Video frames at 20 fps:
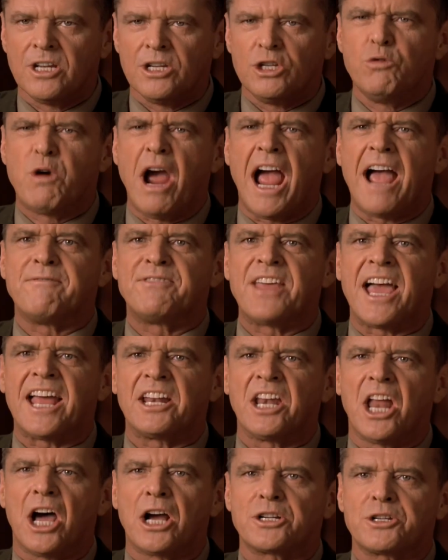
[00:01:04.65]
You have
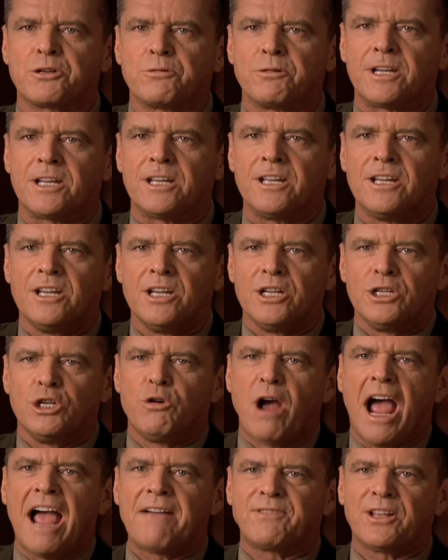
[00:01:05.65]
that luxury.
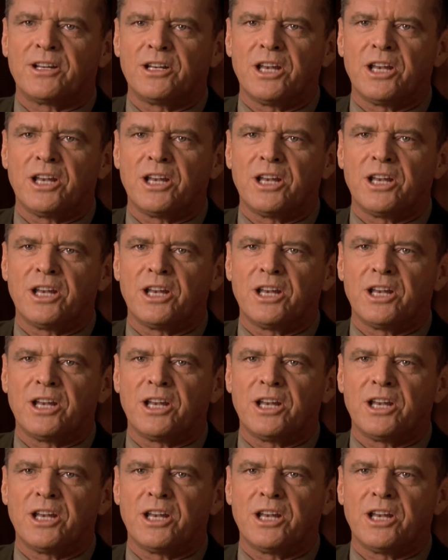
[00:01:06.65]
You have the